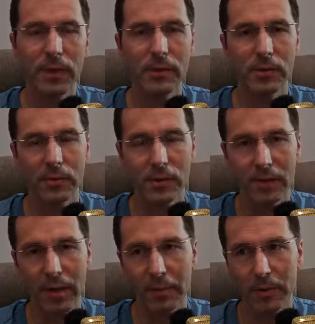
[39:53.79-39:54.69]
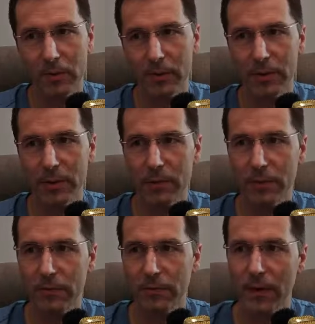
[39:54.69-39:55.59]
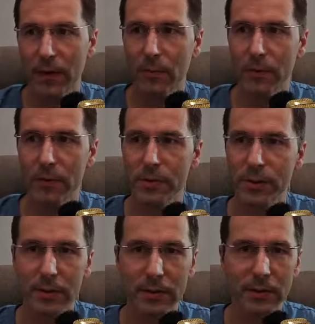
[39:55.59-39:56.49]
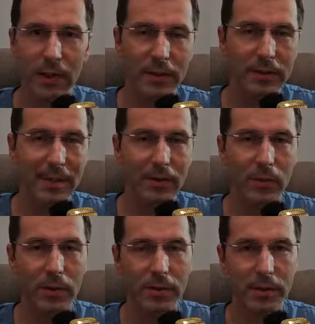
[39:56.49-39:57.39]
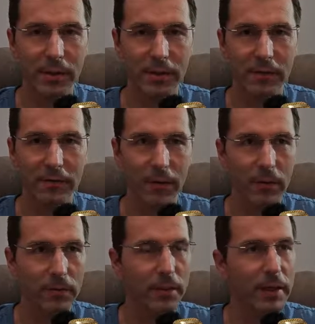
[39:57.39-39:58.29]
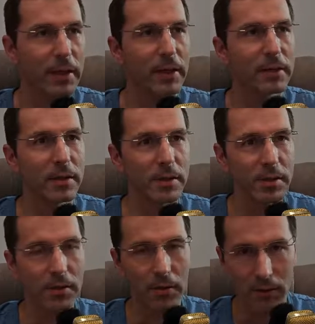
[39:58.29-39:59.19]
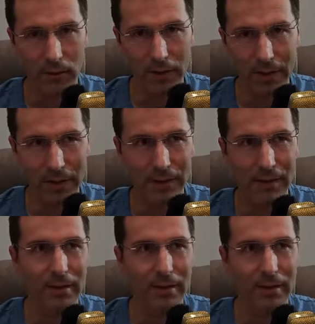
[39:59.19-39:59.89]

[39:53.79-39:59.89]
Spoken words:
So CW and digital 5 watts and 10 watts is the phone. This is all okay.